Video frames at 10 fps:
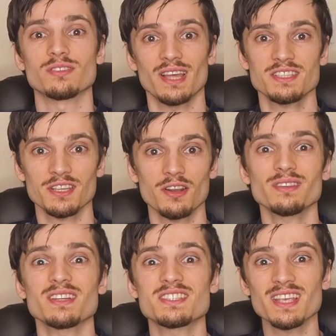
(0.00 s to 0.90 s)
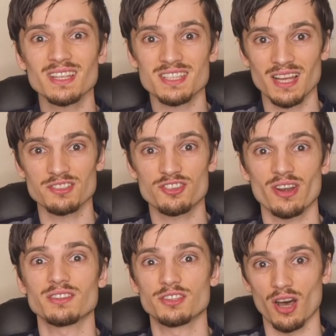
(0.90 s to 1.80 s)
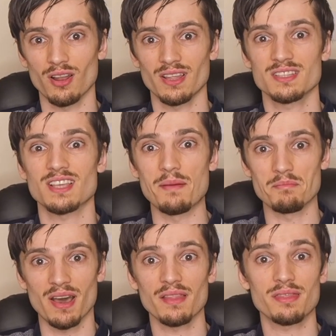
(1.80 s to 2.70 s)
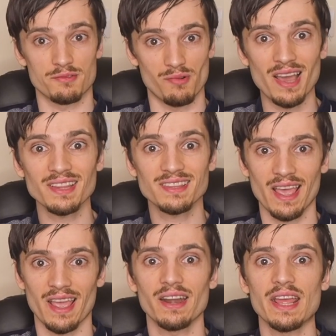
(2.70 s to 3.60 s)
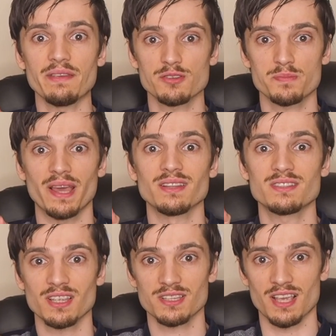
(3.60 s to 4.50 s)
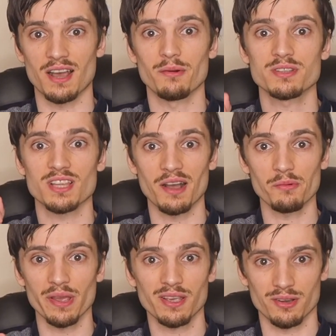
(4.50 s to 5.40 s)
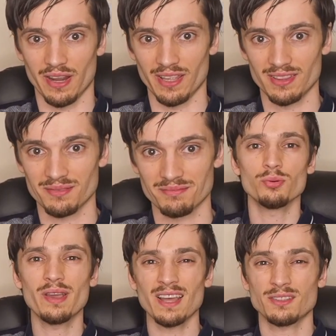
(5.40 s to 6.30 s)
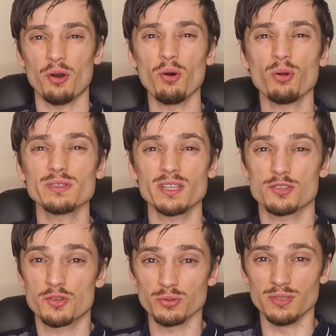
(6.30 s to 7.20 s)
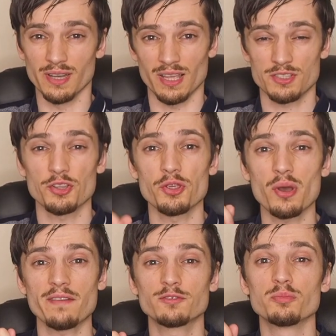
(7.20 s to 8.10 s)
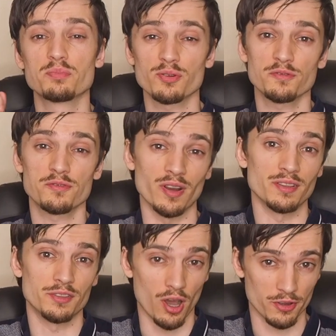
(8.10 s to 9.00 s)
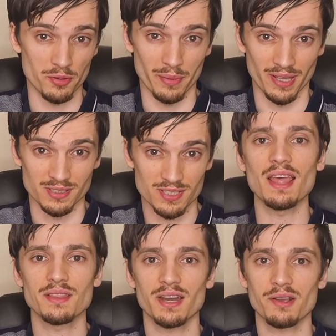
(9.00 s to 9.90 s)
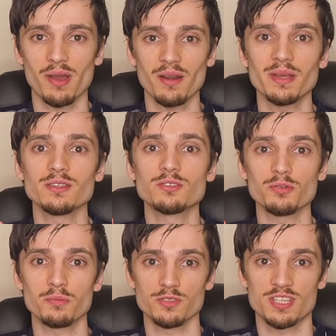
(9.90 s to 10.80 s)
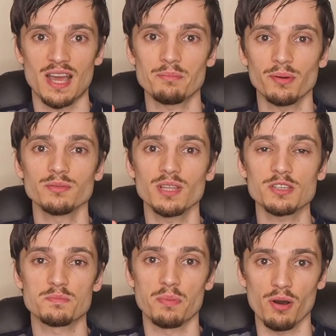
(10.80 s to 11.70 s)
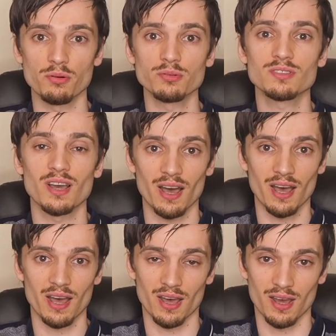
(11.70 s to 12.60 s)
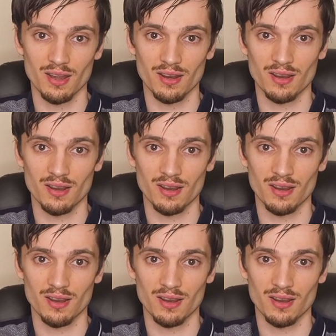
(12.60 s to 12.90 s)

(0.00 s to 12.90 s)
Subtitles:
that's another $600 a month right there if you spend 6 hours a week on it. To get all this goodness, you have to proofread documents. And the requirement to jump on this boat are